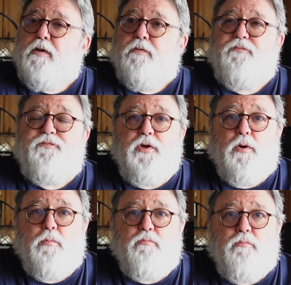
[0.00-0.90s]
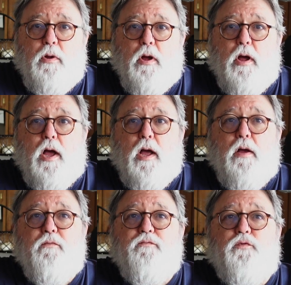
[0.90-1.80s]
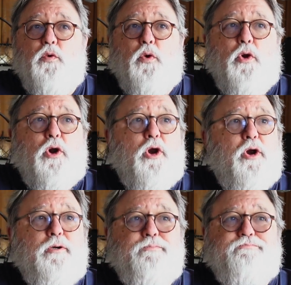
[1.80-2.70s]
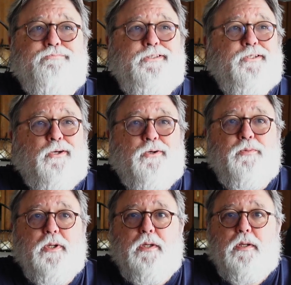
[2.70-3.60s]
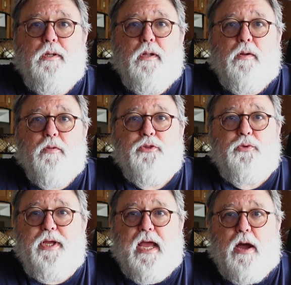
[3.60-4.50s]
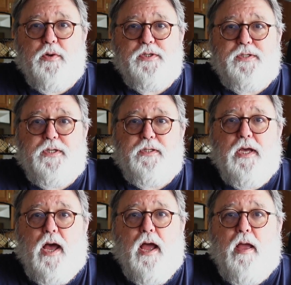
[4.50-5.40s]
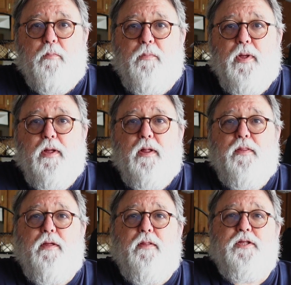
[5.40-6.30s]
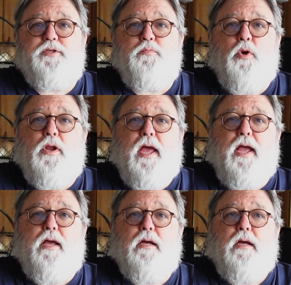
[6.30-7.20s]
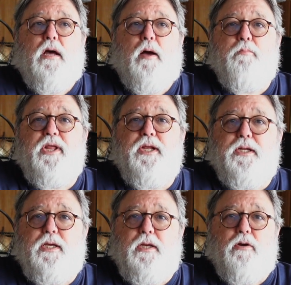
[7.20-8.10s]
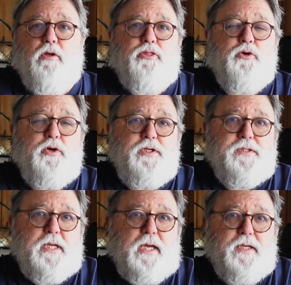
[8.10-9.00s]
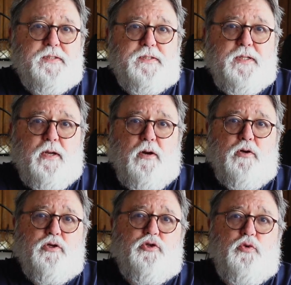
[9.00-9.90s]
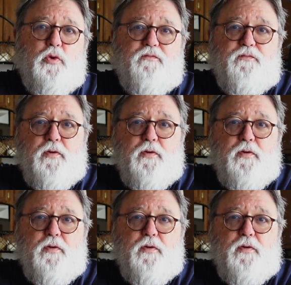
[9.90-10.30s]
film for, 3 hours at a time. It's more like a minute here, 30 seconds there, 2